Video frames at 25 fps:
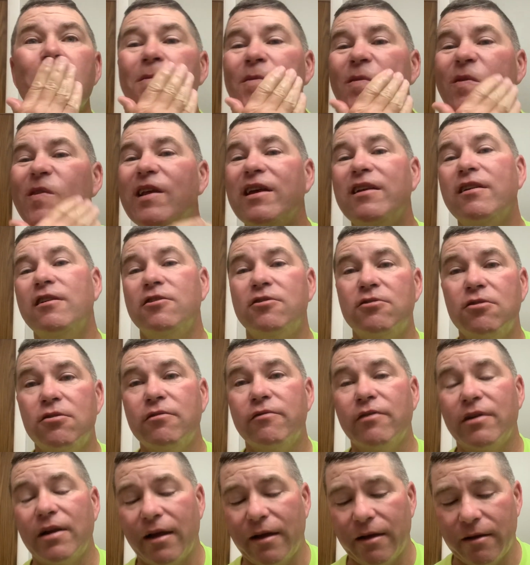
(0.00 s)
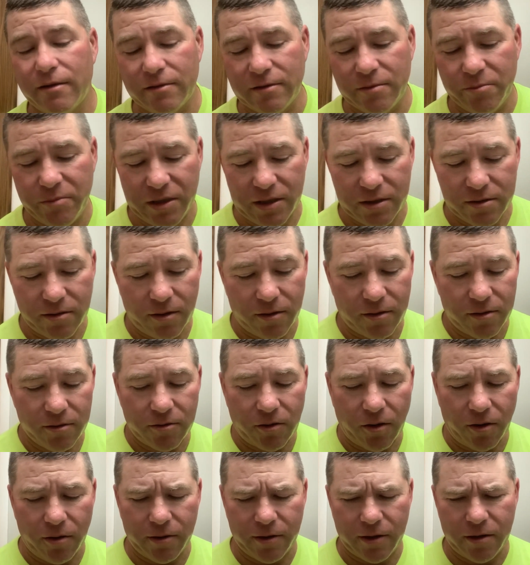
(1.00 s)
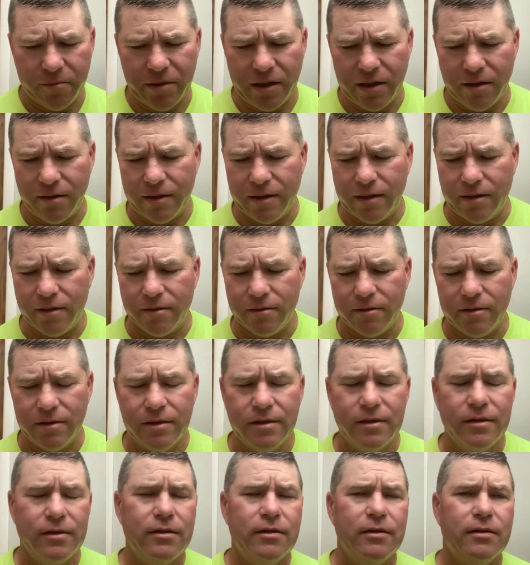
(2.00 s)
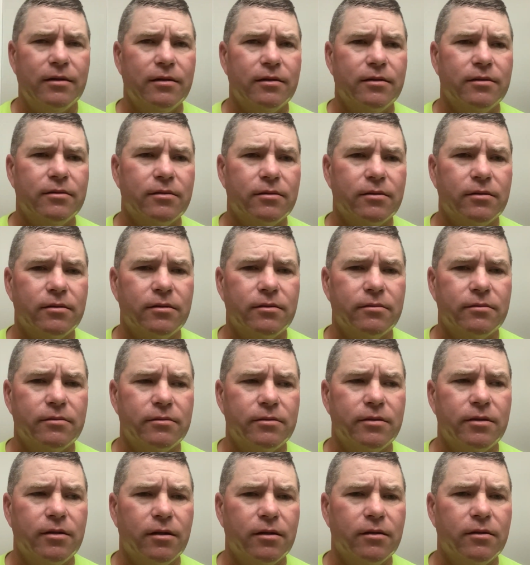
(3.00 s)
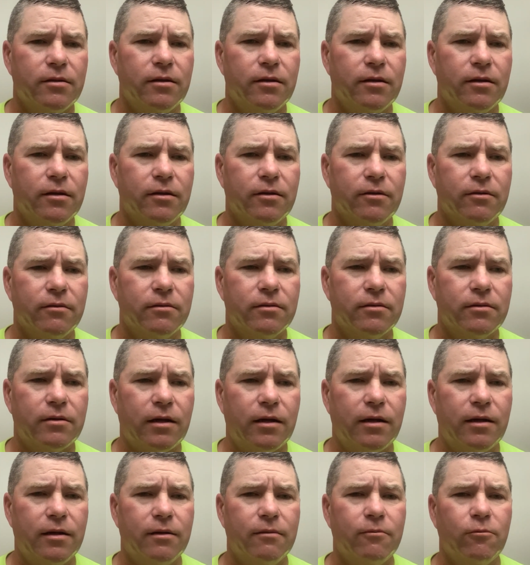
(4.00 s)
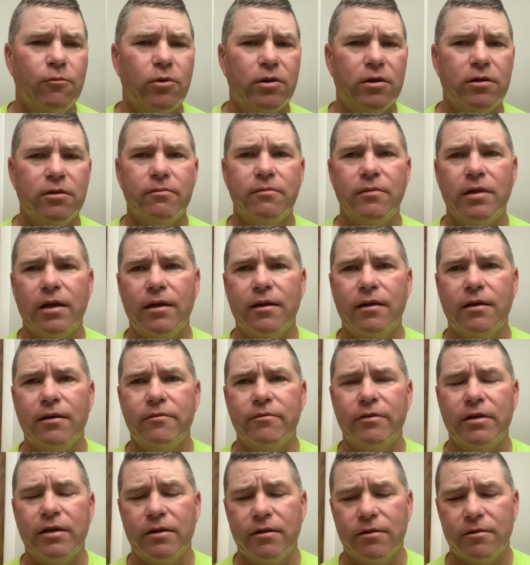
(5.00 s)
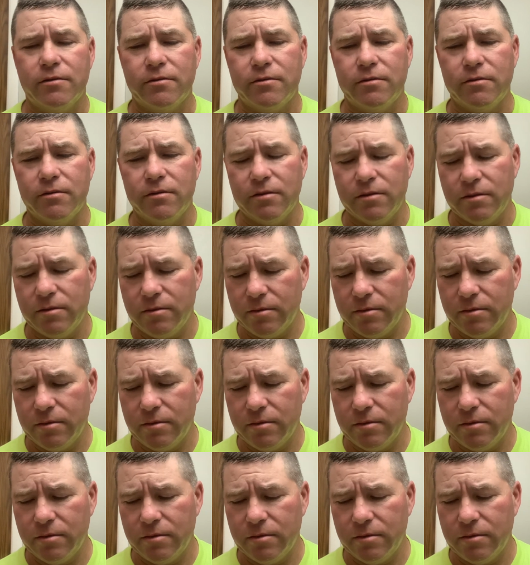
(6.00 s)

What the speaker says: then the juvenile in me started talking about how, you know, I didn't want them to have an extra,